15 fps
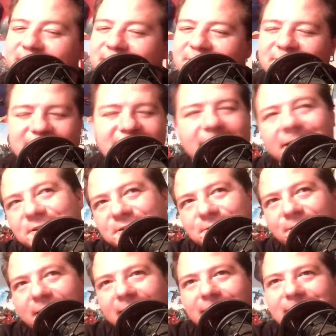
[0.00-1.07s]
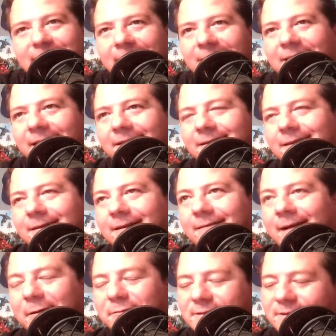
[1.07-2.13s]
it's kind of strange how, like, you
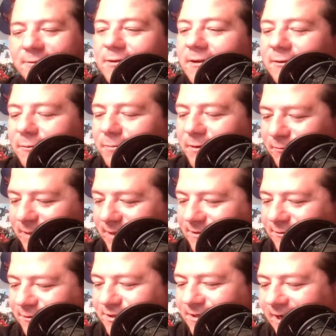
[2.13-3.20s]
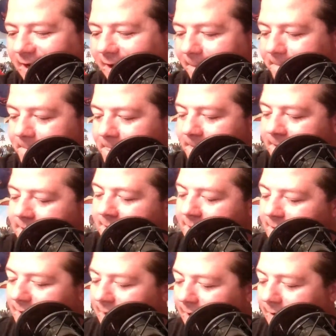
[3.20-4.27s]
know, I was doing a little bit of research today
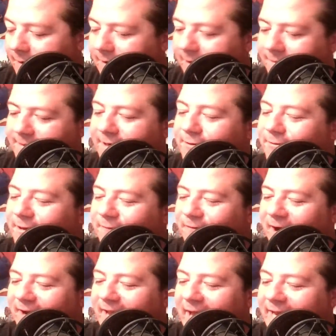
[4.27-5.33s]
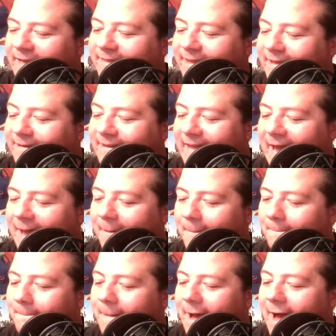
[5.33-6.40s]
and didn't really find anything that
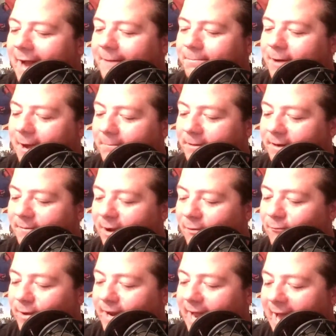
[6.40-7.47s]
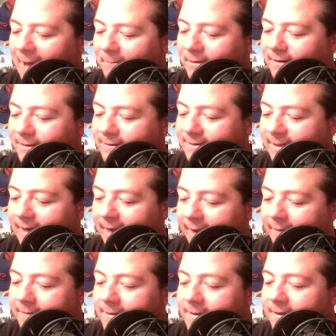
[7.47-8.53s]
eye-popping about what happened
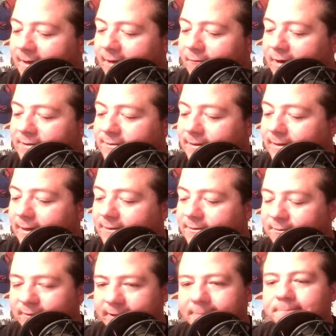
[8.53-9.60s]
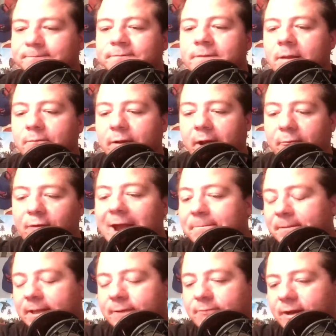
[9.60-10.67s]
today in wrestling history. But I'm
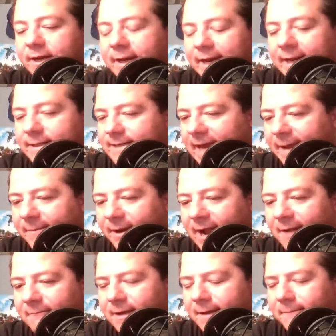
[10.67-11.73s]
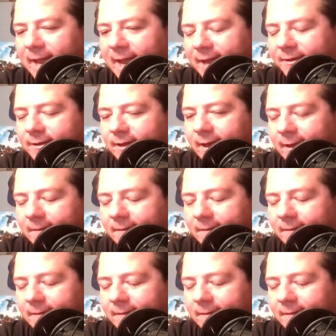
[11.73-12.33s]
rapidly running out of time. I got my man,